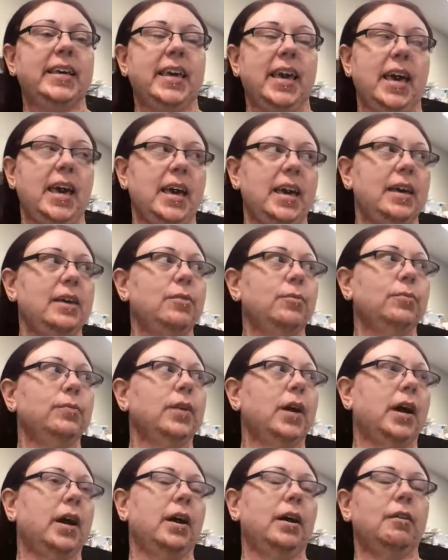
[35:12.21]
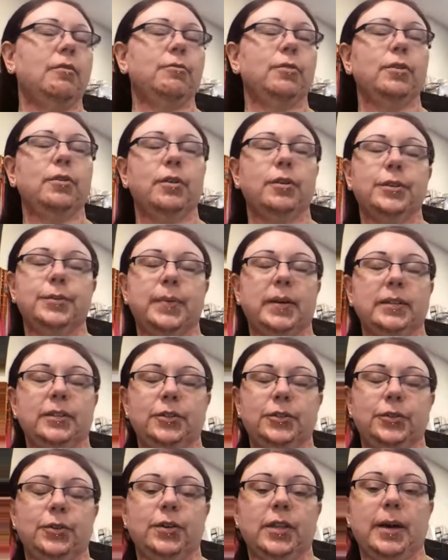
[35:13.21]
hey, Rune goes back to
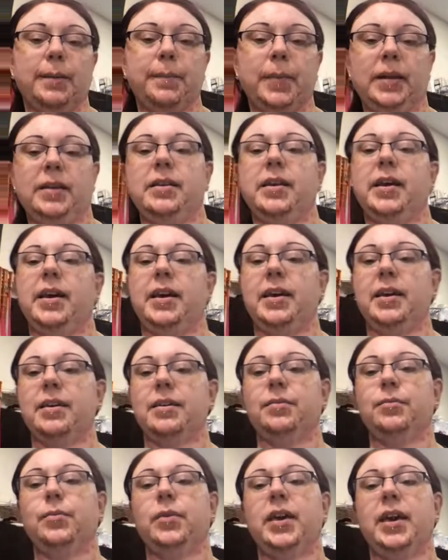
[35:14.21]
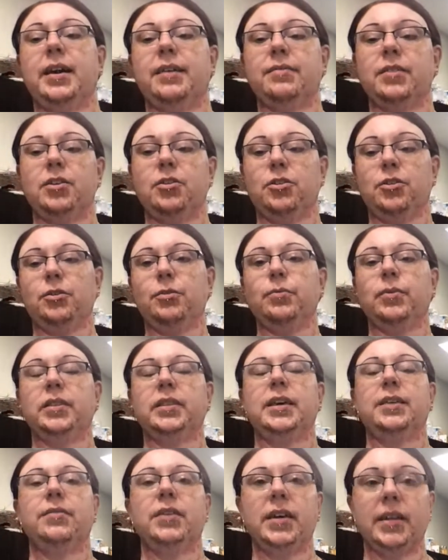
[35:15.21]
school on Monday and we have issue with
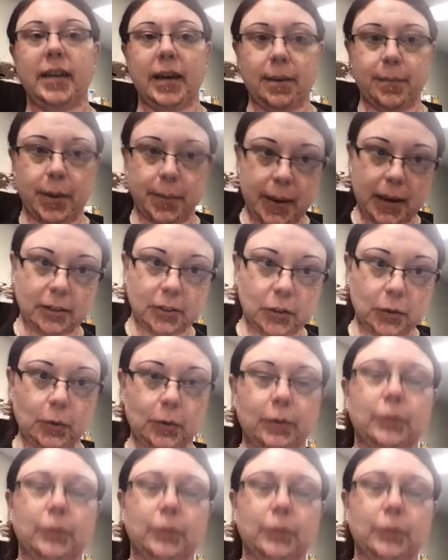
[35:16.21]
giving him about school.